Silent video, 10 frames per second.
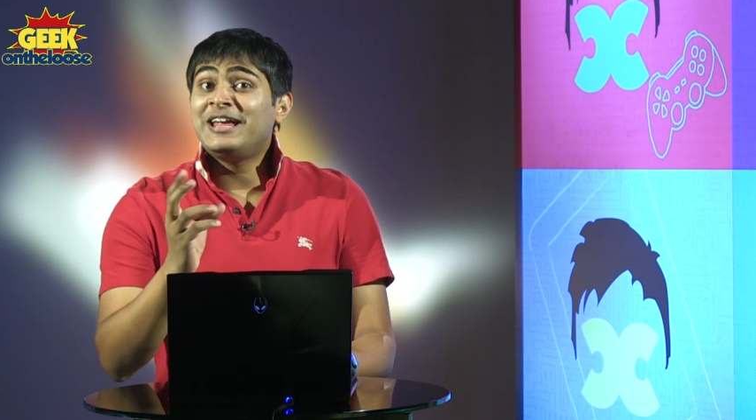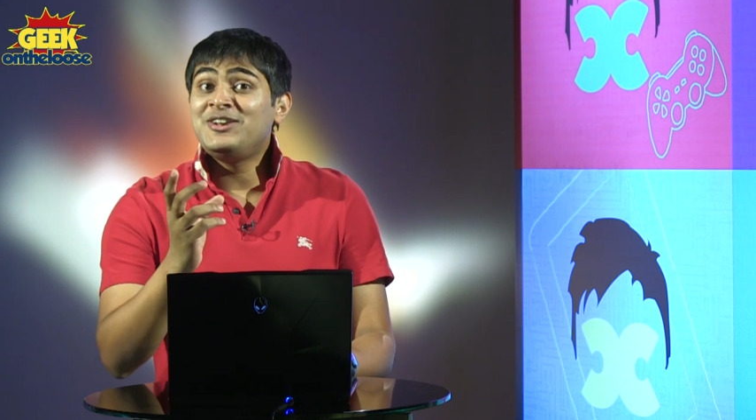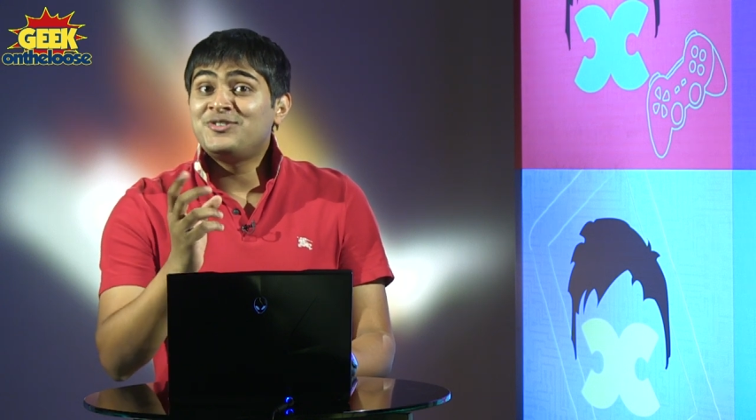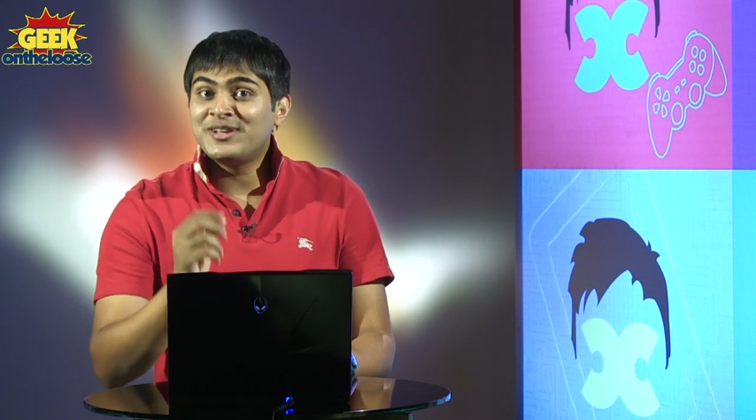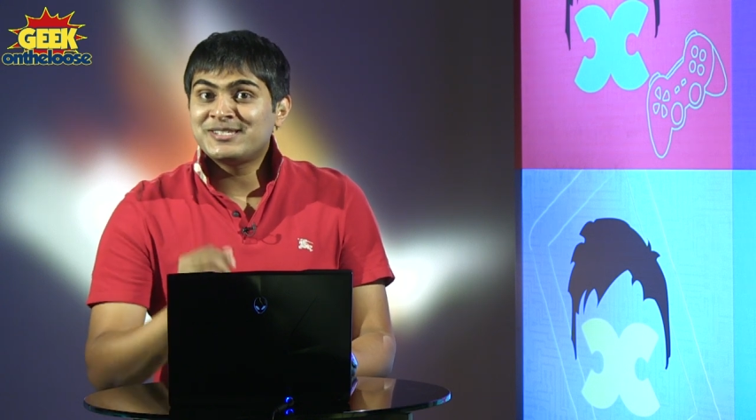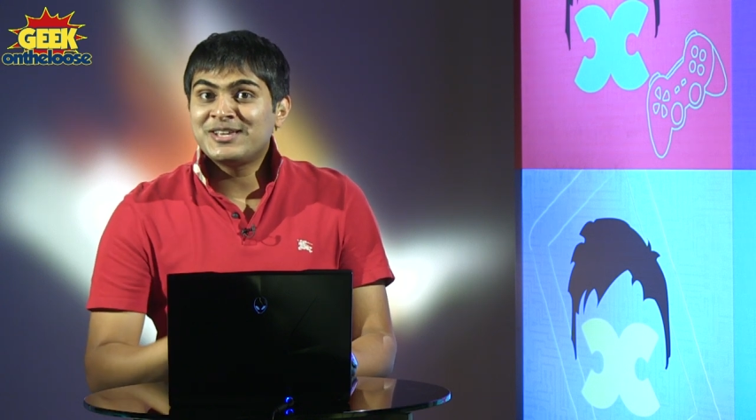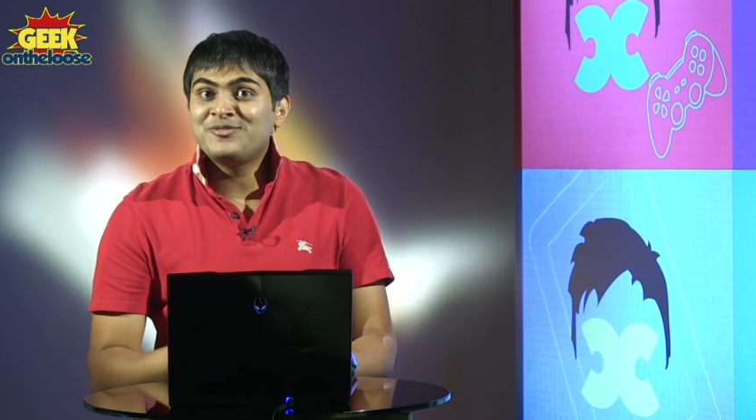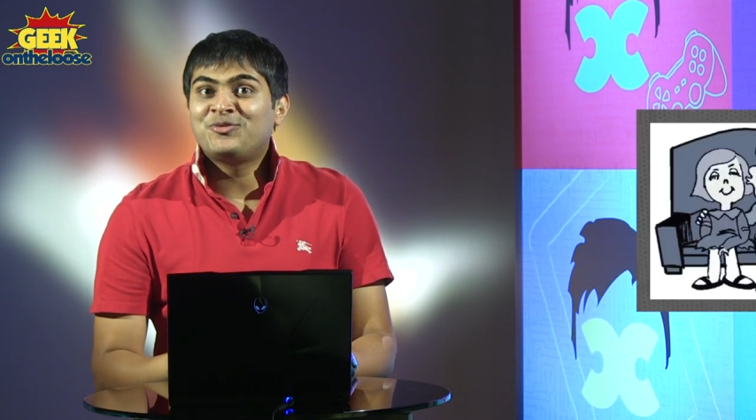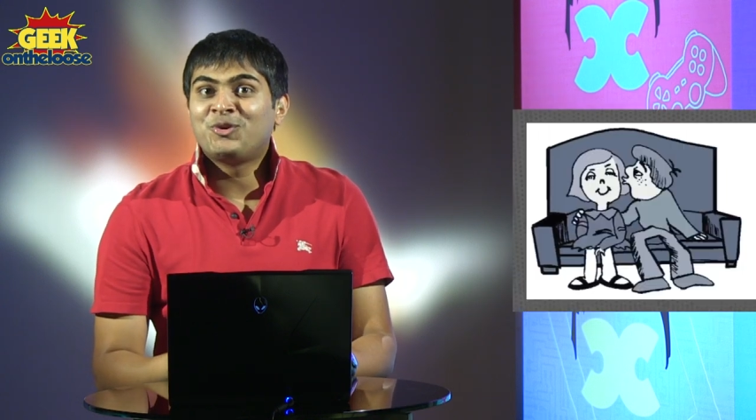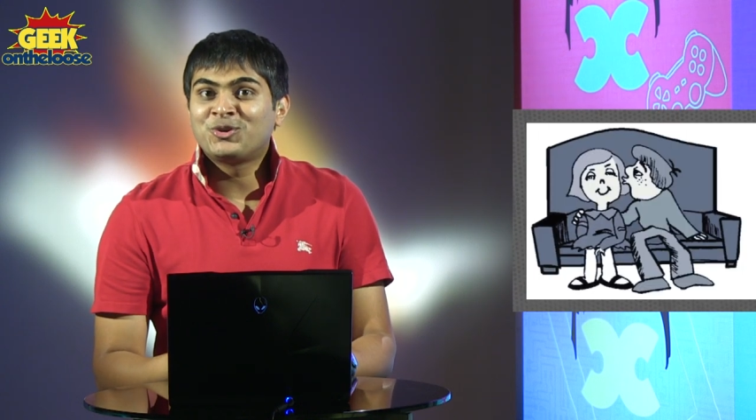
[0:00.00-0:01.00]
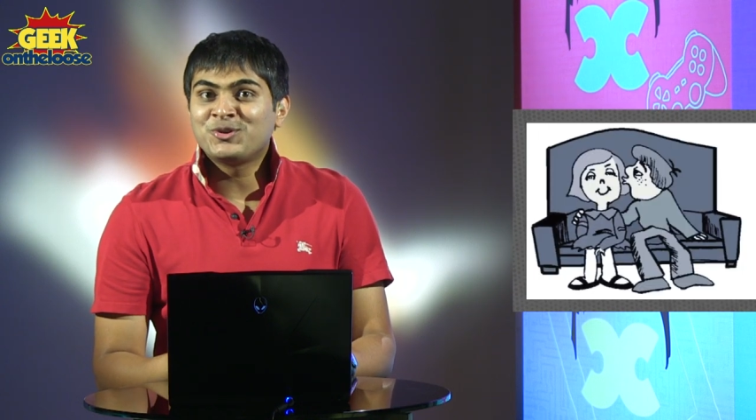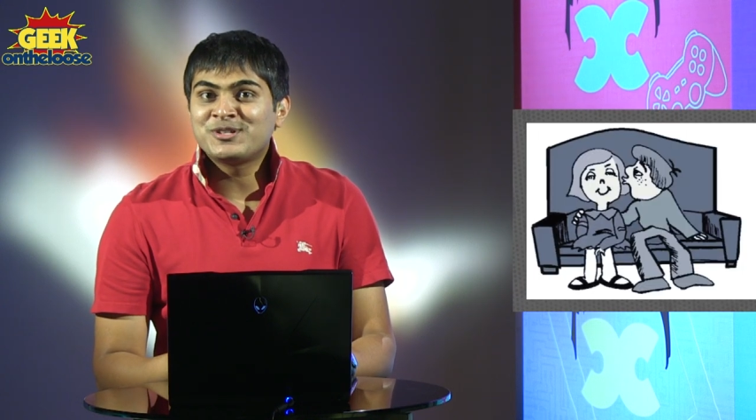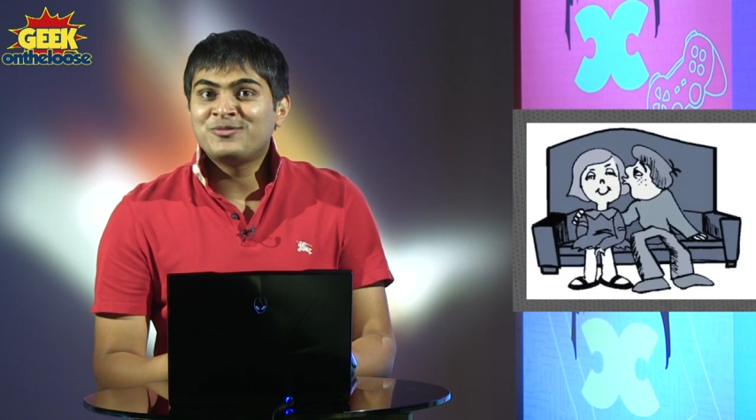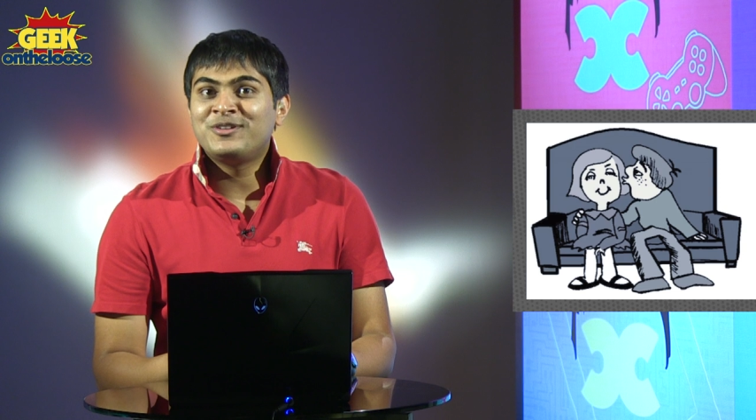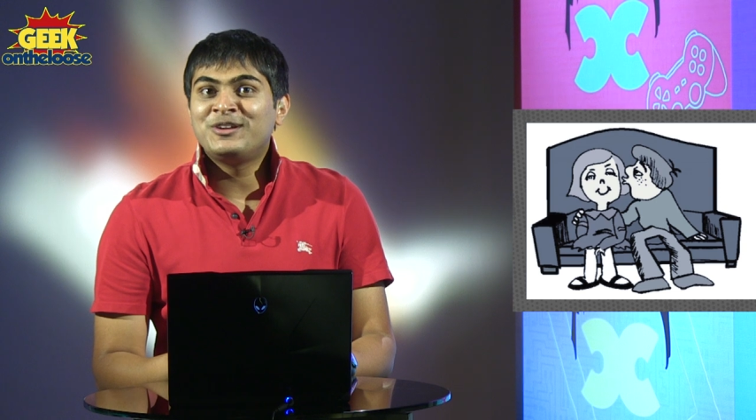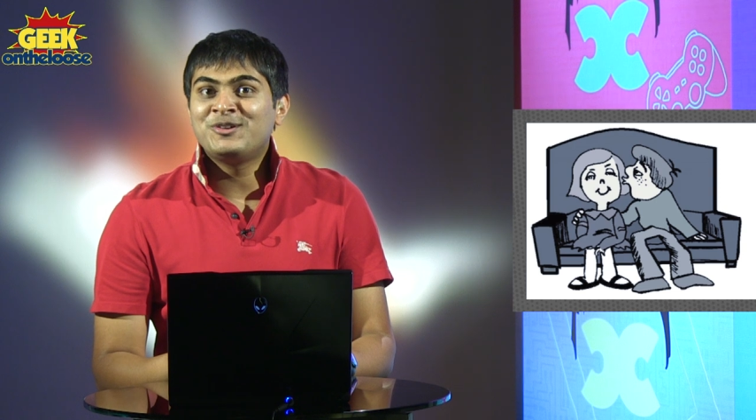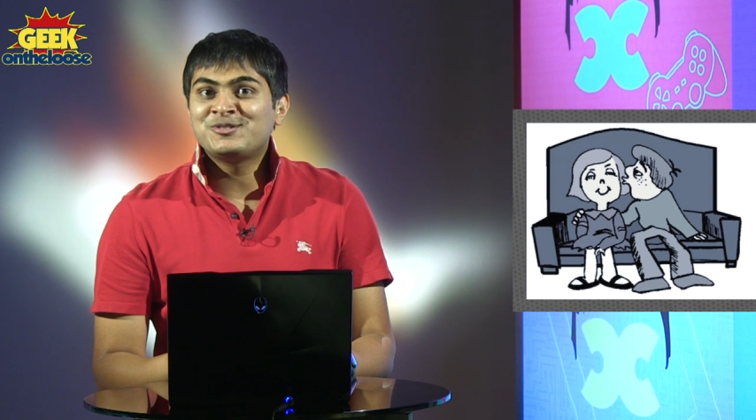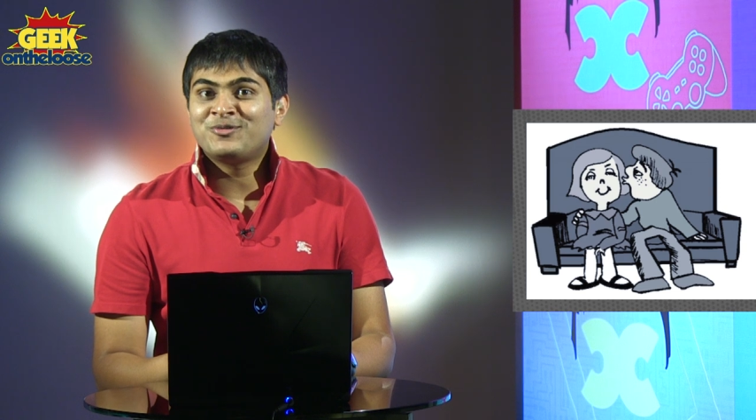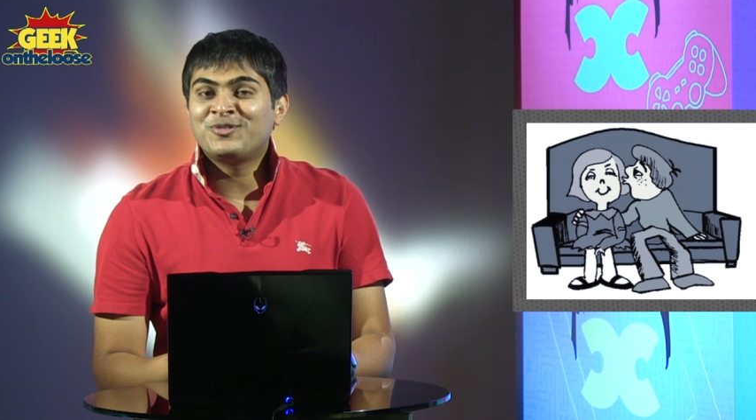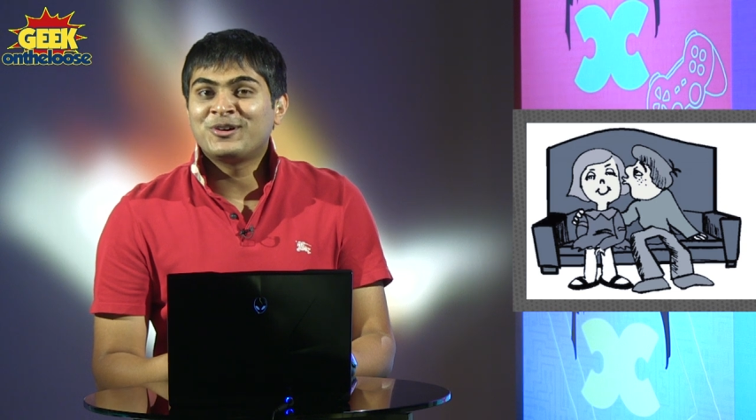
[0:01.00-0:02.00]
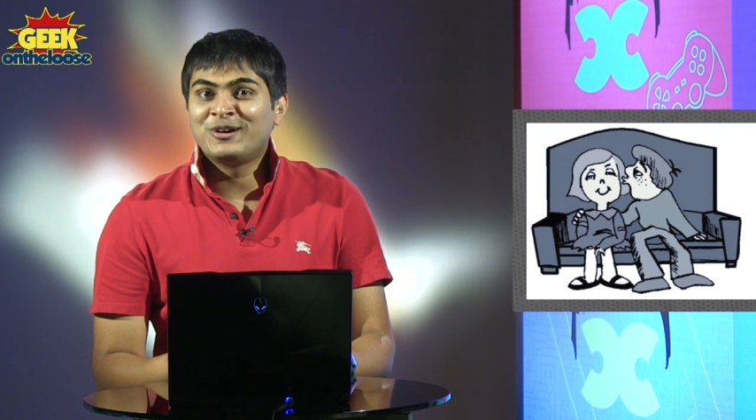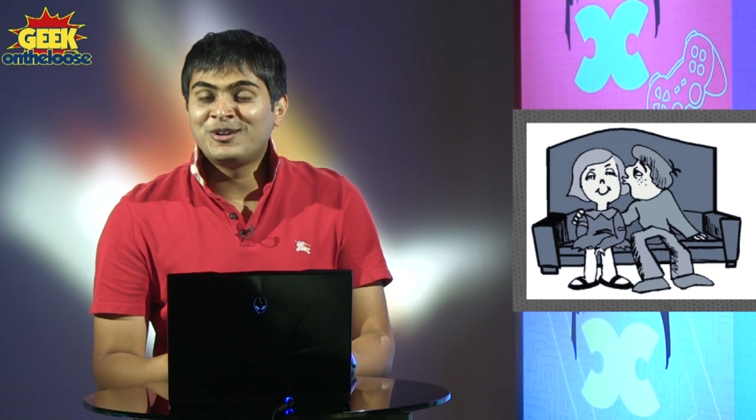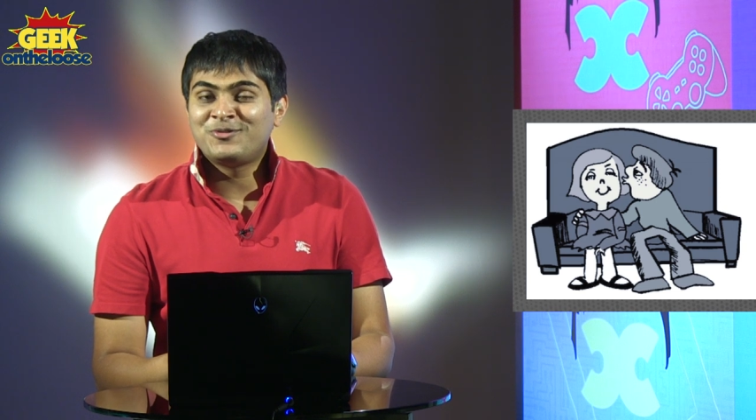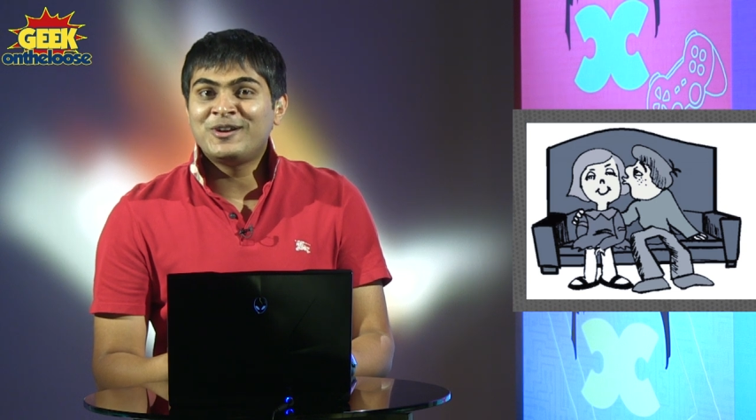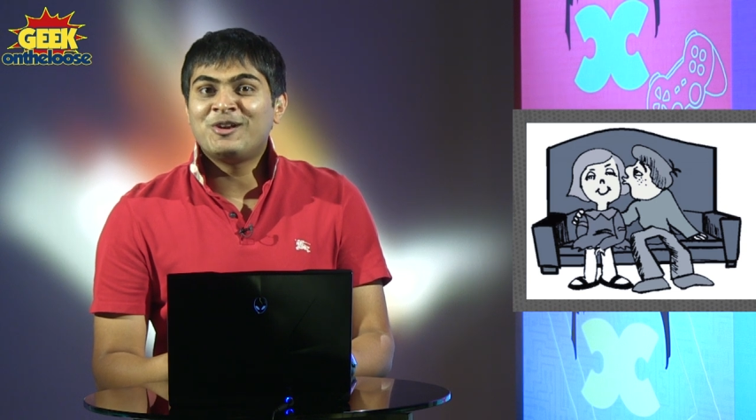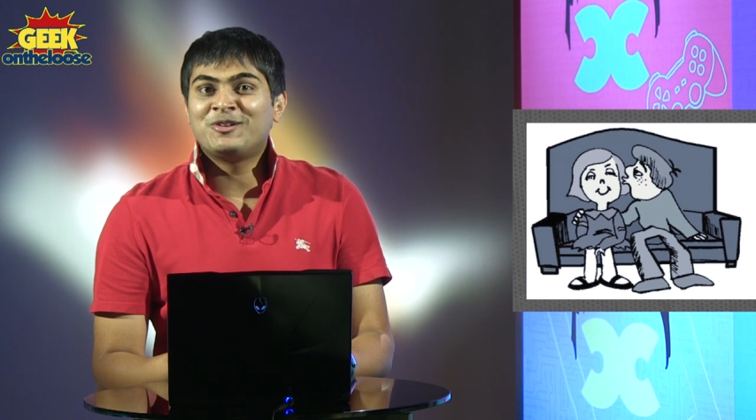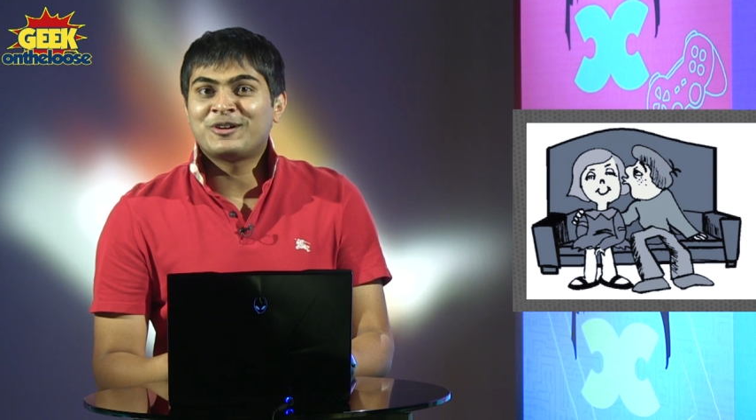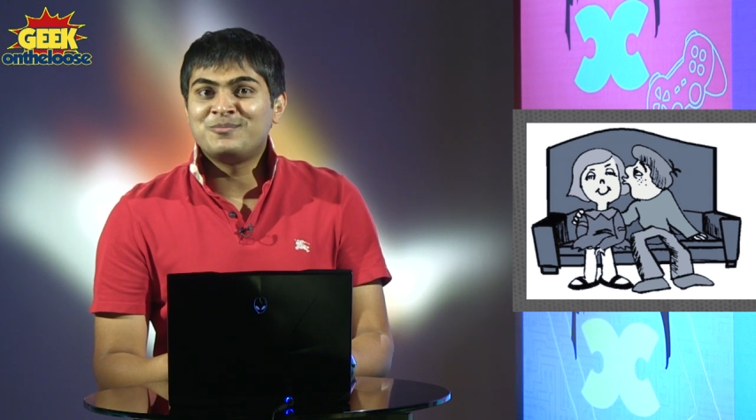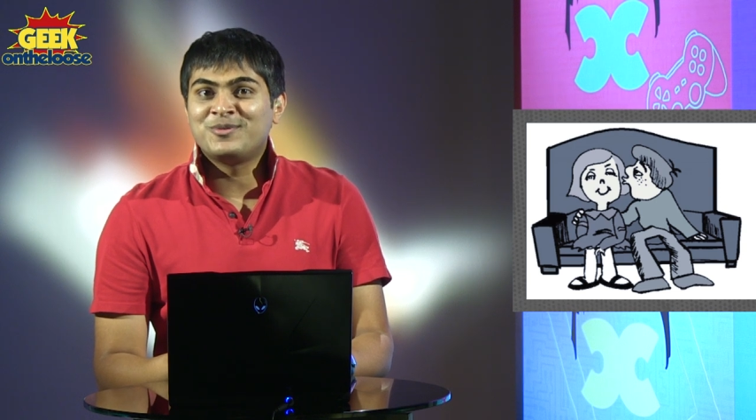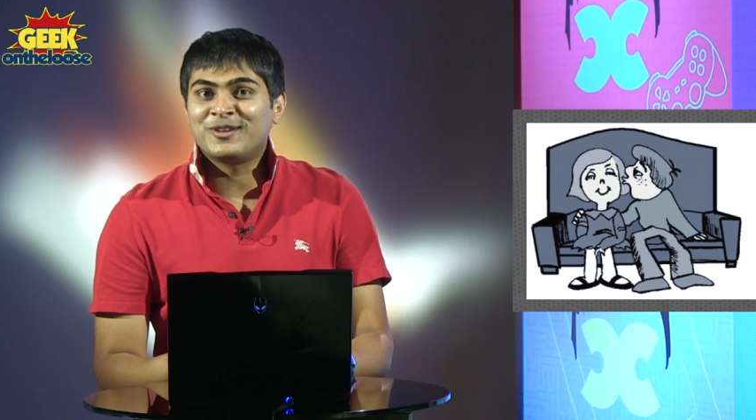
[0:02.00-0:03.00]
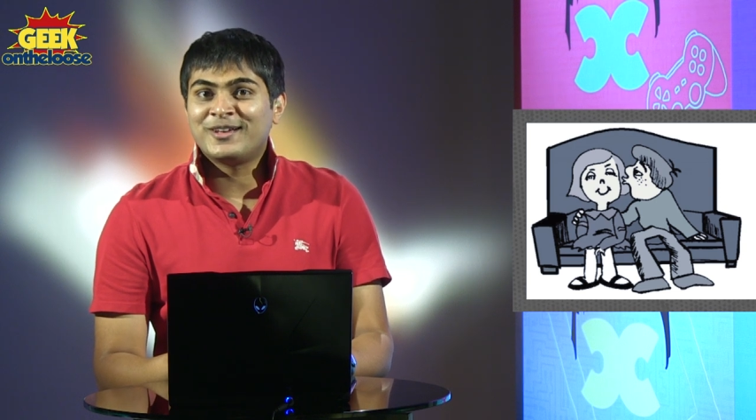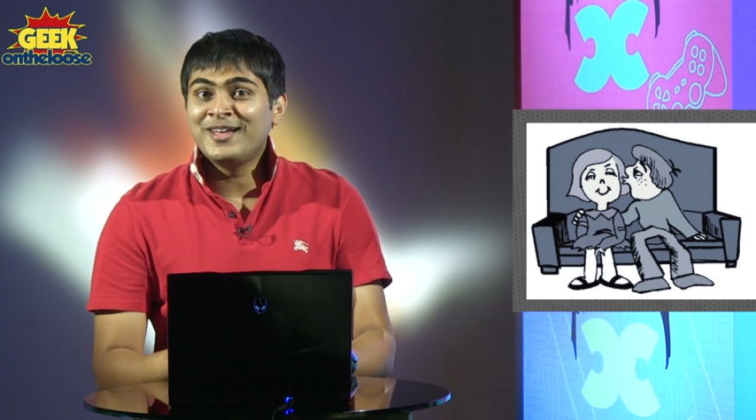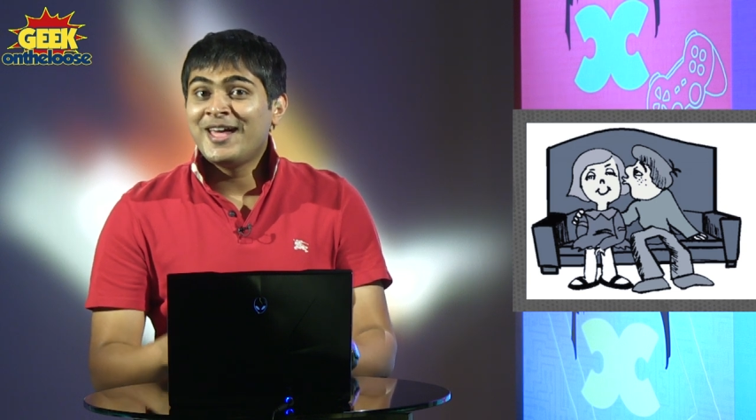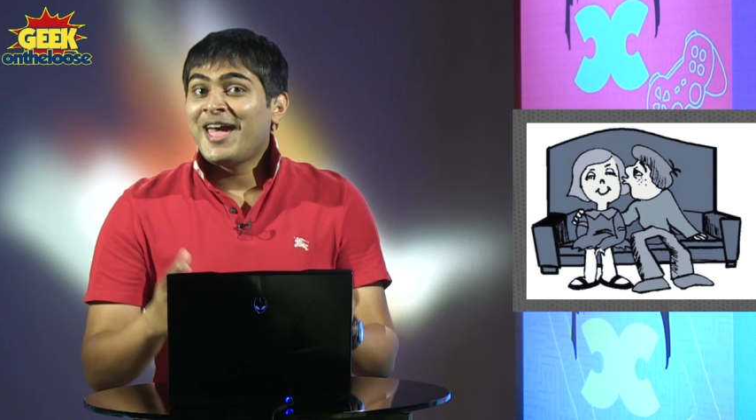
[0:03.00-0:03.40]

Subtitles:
interesting photos or videos of your girlfriend on your computer,